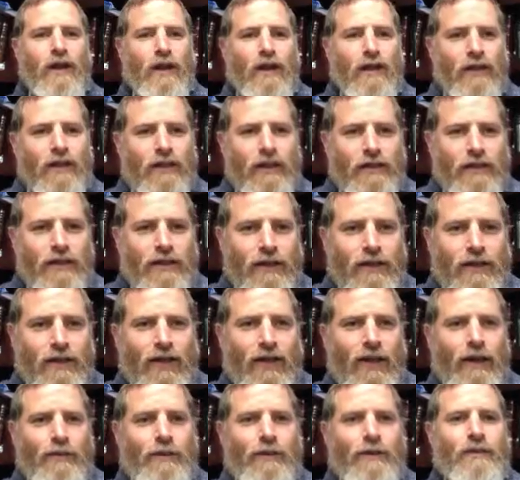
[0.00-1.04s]
guidelines like the
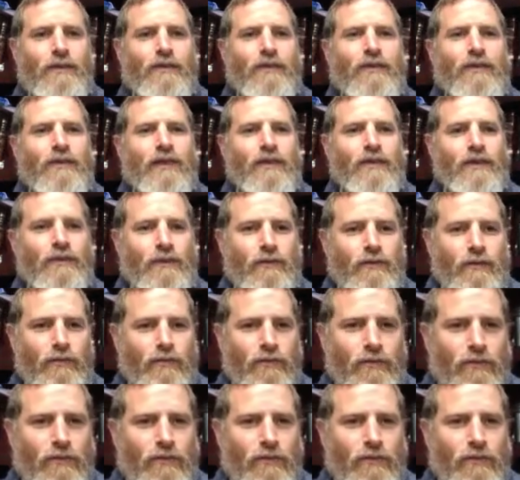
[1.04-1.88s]
Rambam says